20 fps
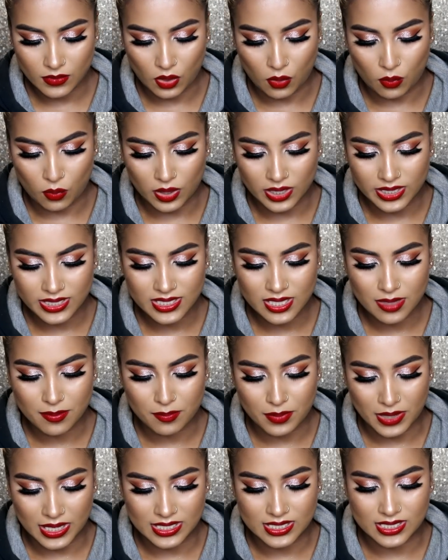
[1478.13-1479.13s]
What is the
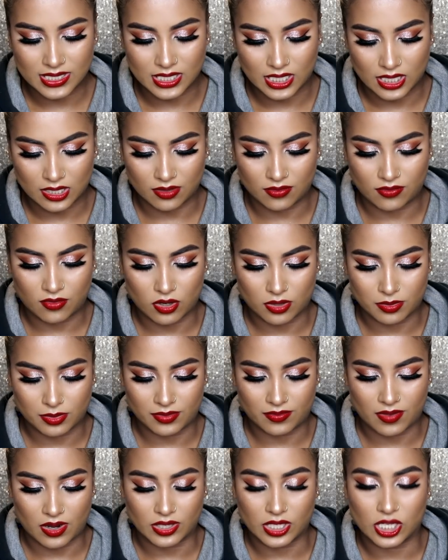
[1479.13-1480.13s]
best yet
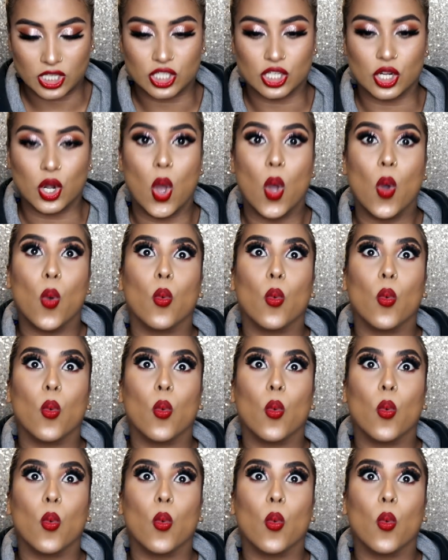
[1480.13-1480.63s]
affordable foundation?